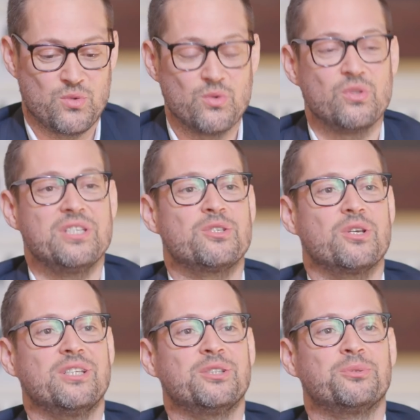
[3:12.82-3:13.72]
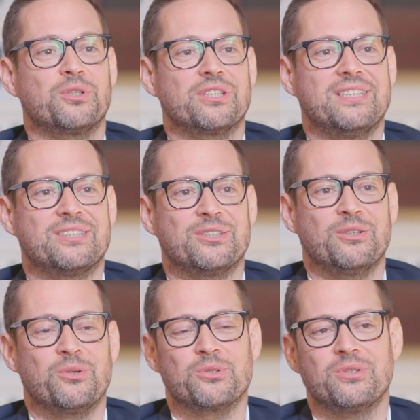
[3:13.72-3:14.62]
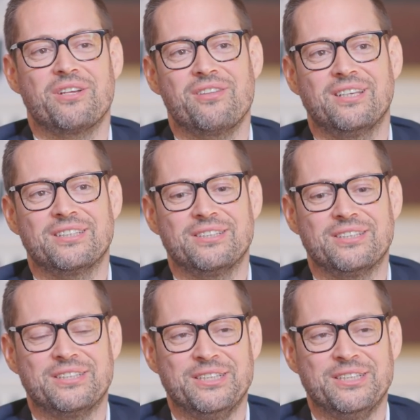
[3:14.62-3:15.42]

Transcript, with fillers: to do this uh, this work, it's uh, also I think uh,